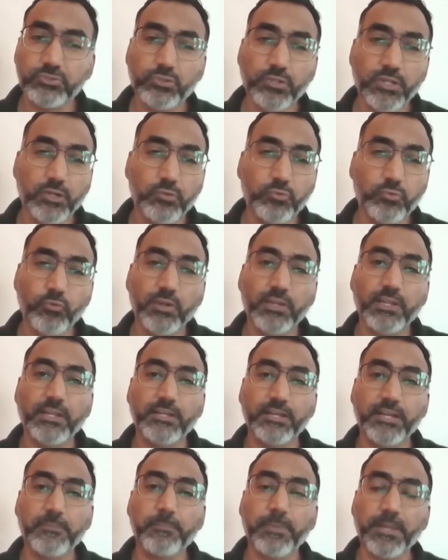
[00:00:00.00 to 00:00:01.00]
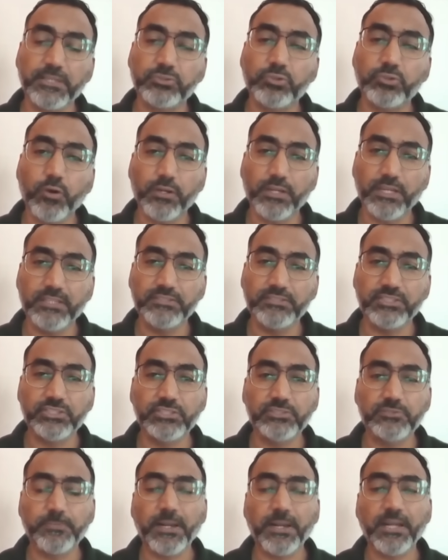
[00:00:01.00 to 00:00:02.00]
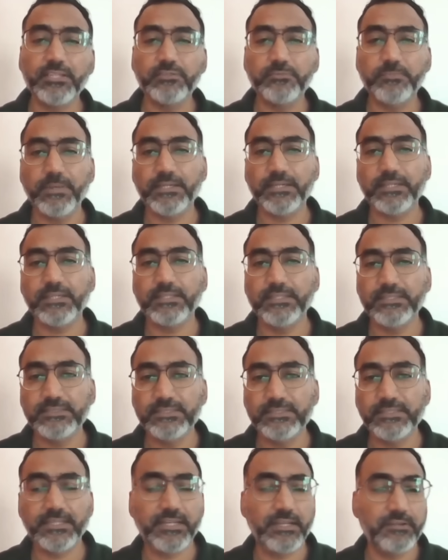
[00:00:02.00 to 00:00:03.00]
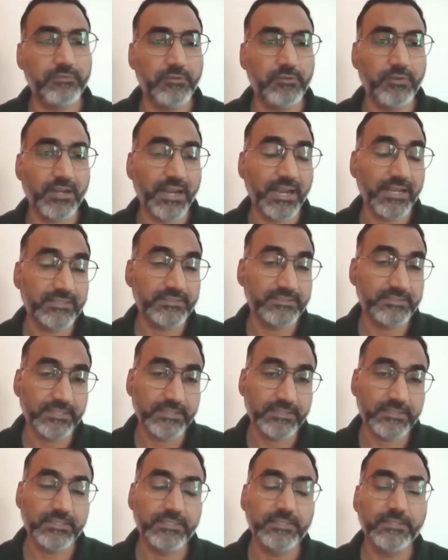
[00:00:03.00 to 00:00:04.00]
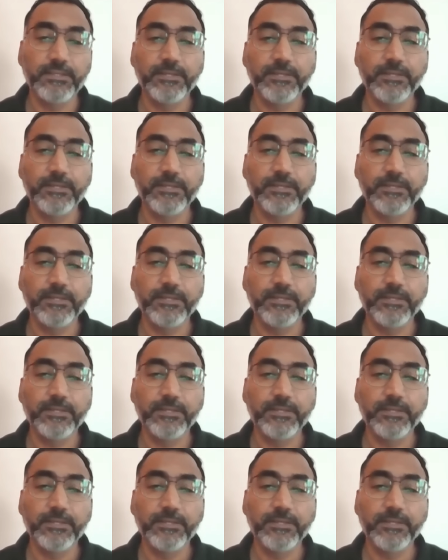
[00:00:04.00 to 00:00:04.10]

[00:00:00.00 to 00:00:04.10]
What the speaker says: So around 1,200 plus organizations participated this year and we were ranked 6th.